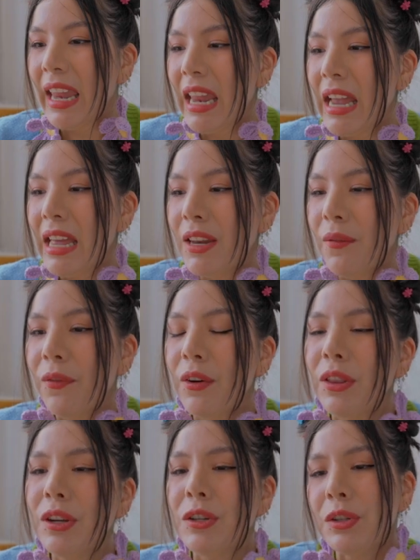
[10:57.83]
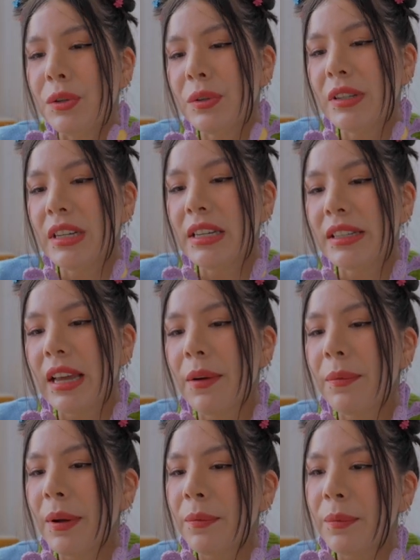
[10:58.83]
And for the shoesies, I
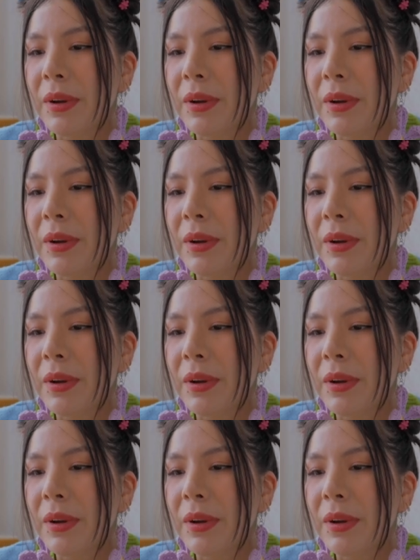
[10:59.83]
went